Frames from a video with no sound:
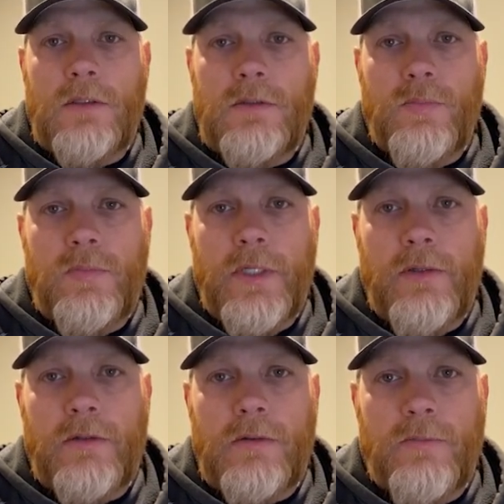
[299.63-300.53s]
this
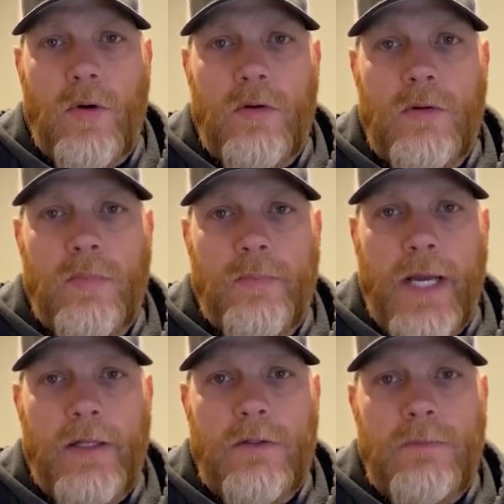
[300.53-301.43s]
particular part of the
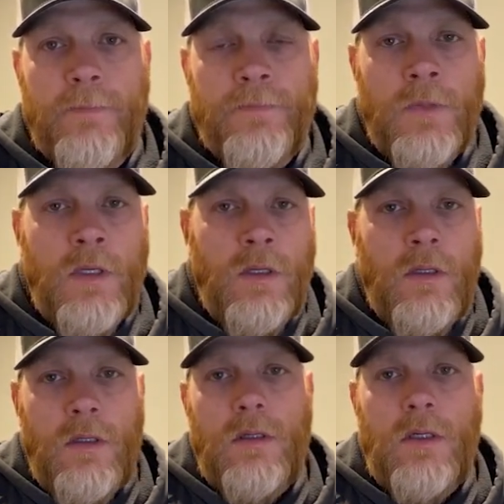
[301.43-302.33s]
patio.
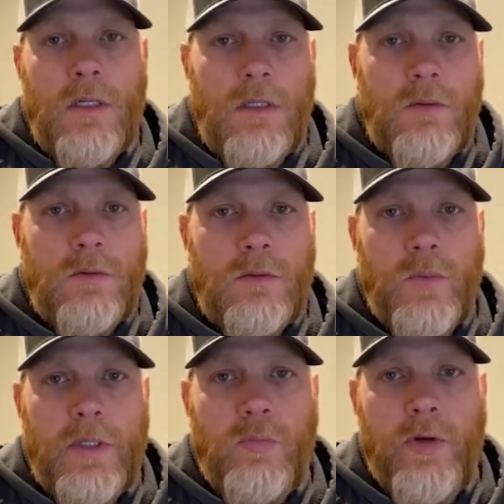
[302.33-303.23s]

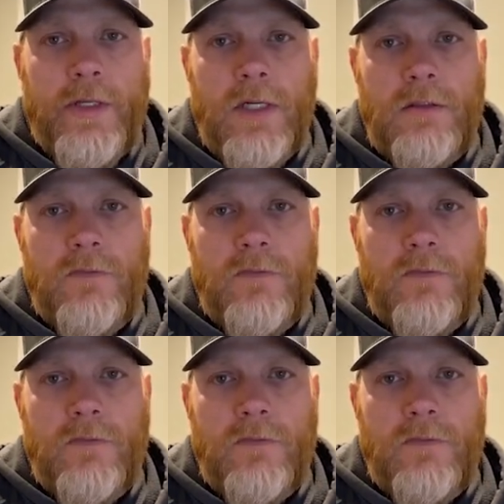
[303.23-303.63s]
We had pre-cut the